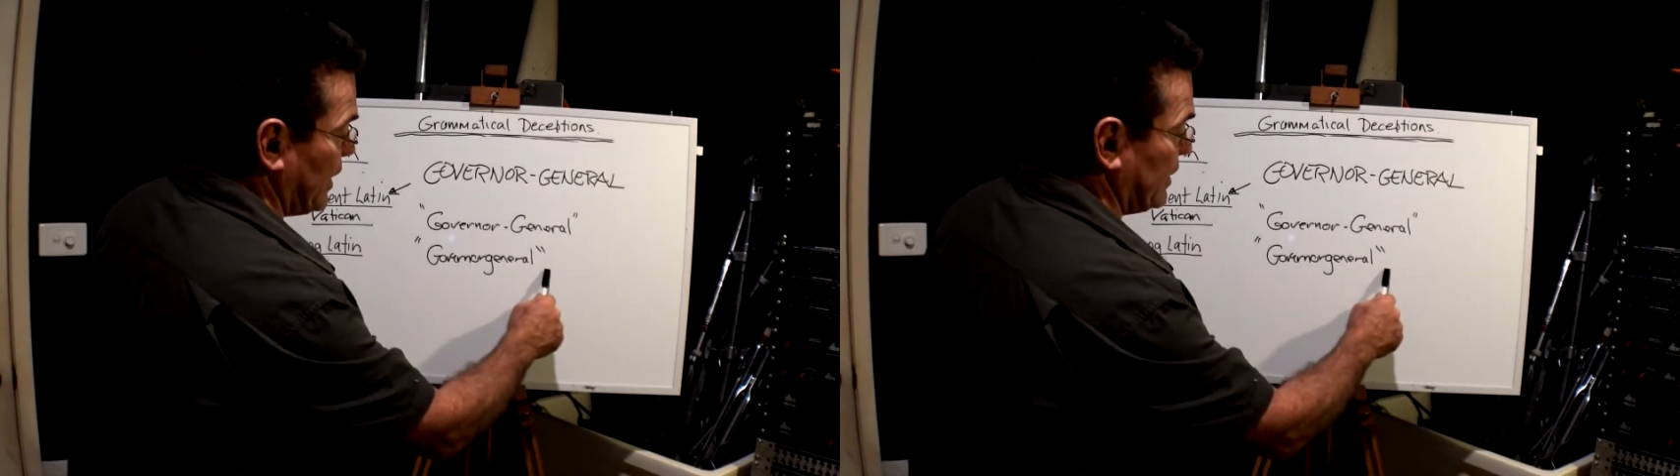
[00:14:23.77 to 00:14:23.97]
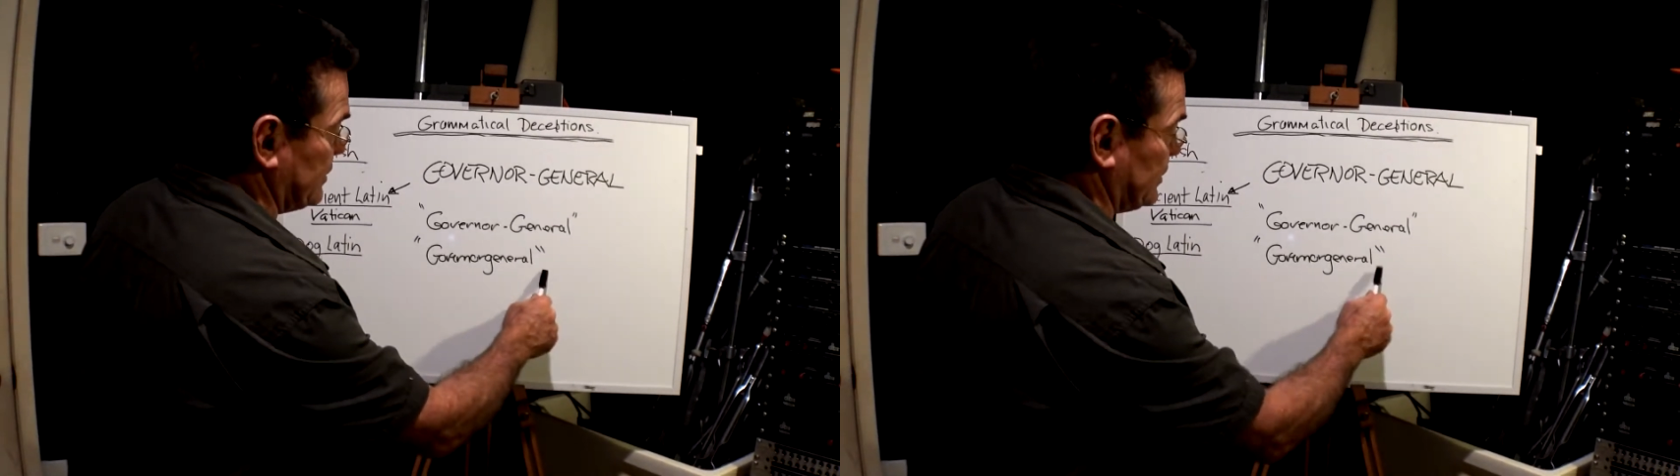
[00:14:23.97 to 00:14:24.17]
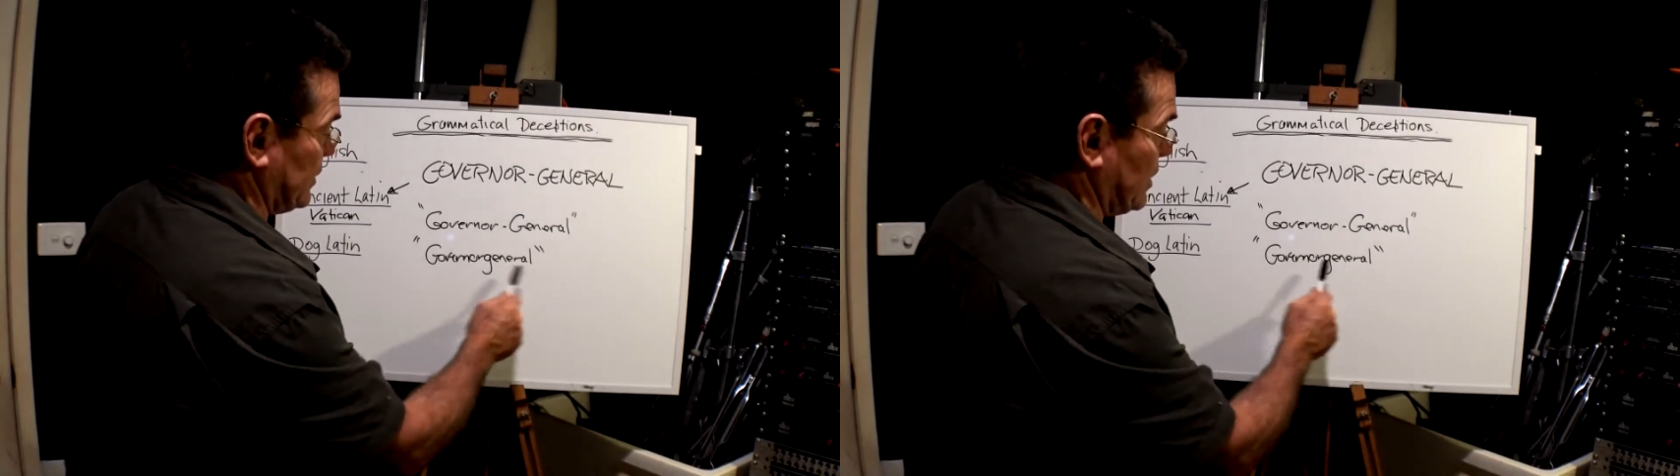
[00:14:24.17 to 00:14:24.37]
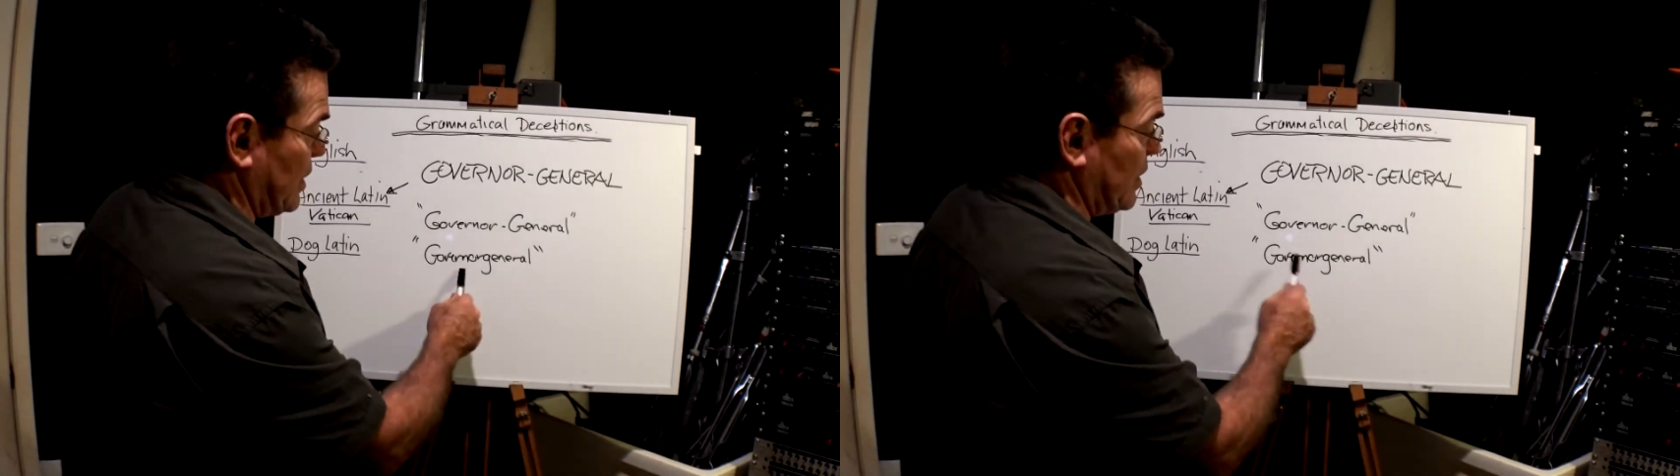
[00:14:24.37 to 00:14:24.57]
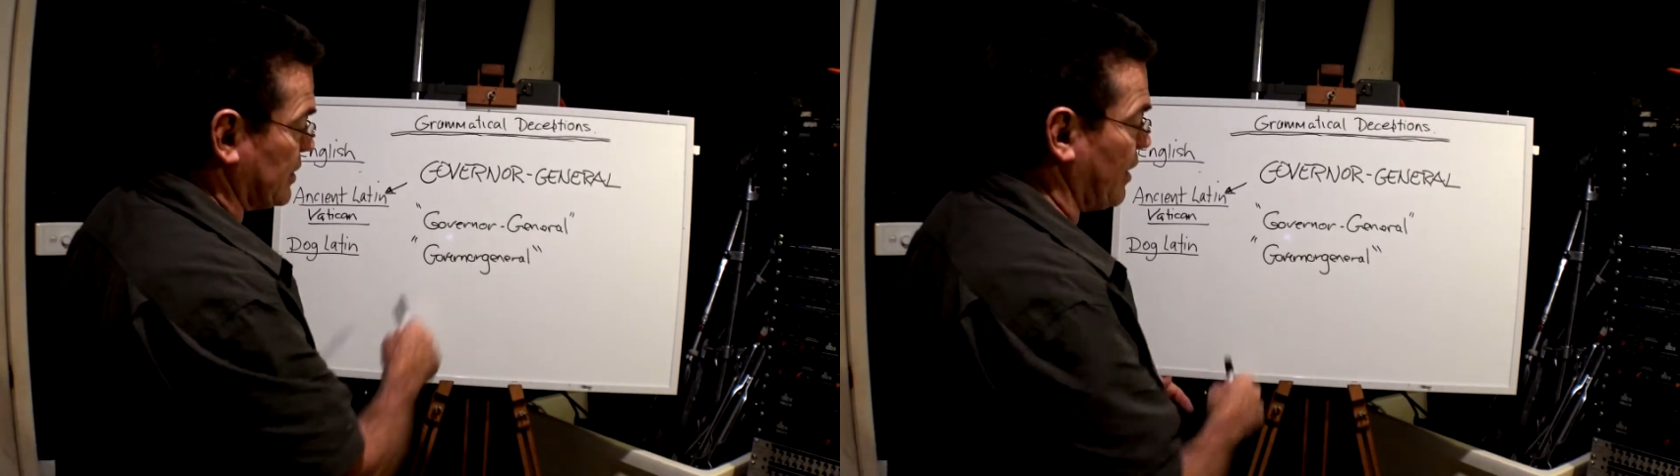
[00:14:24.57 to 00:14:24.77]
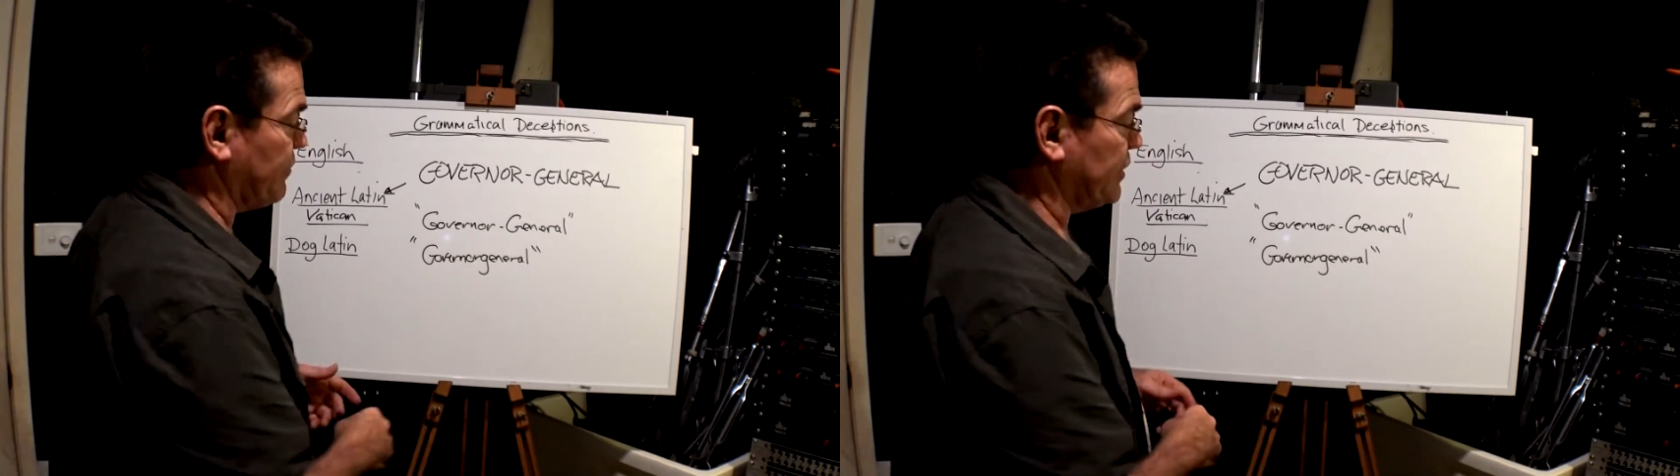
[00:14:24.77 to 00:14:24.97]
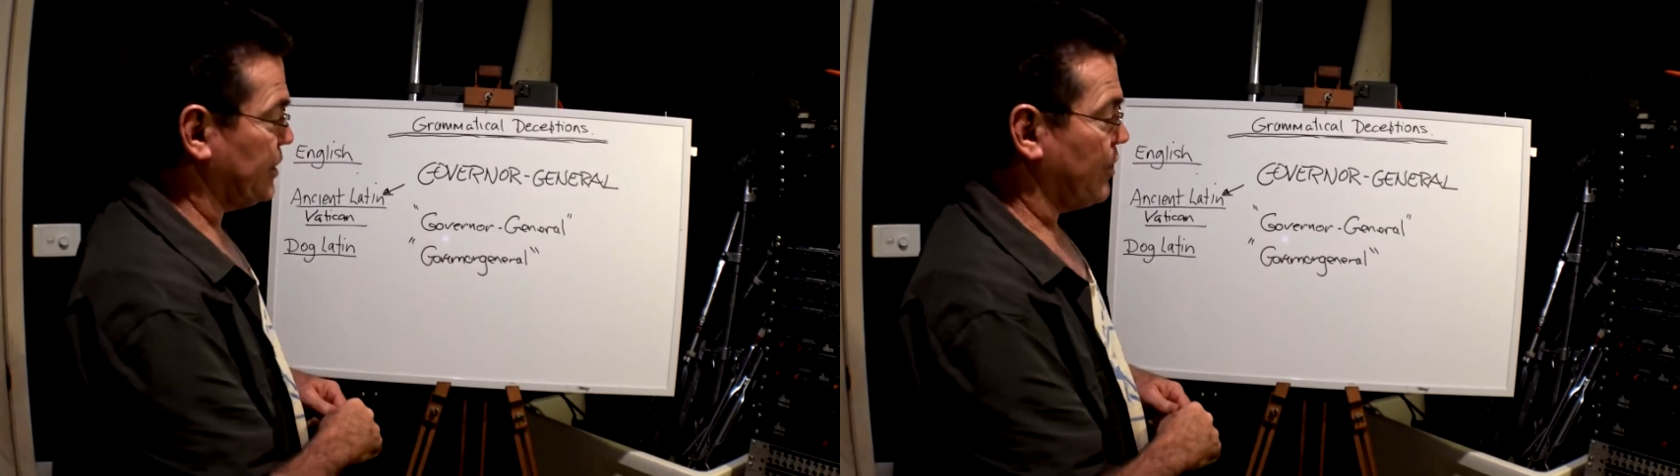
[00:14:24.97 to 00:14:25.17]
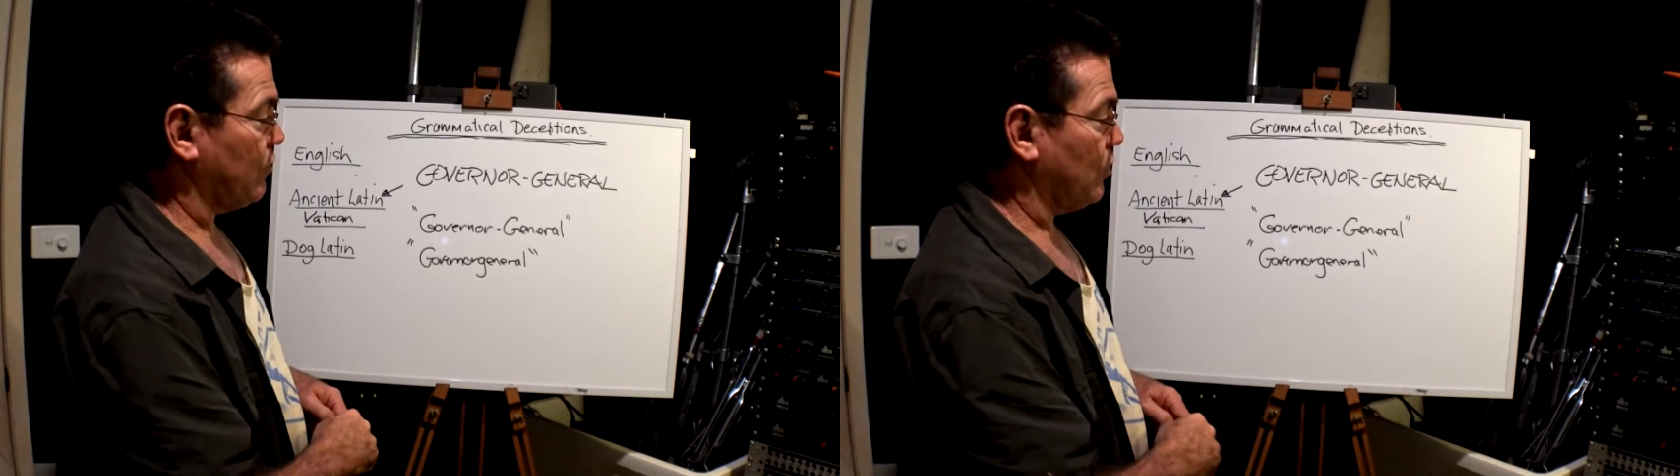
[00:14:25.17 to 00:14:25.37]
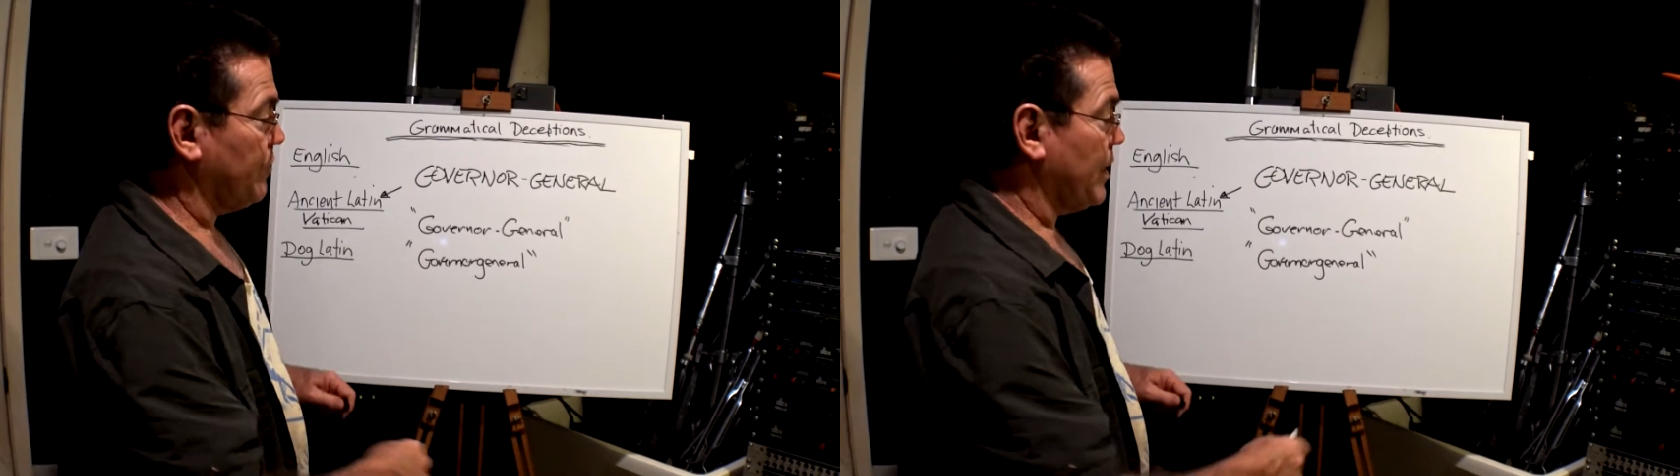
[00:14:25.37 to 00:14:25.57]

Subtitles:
as Governor General,